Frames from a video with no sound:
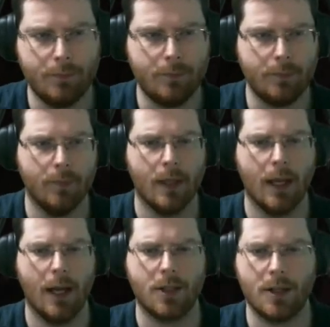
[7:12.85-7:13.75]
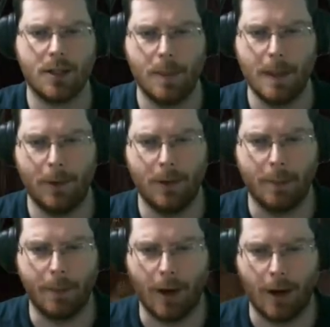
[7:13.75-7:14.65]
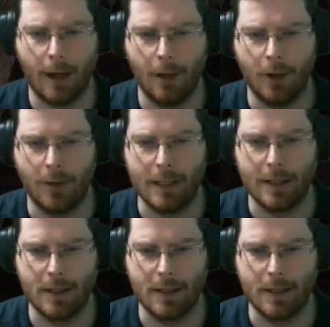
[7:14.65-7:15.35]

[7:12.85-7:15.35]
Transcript: How do you not have 1,000 extra soldiers now?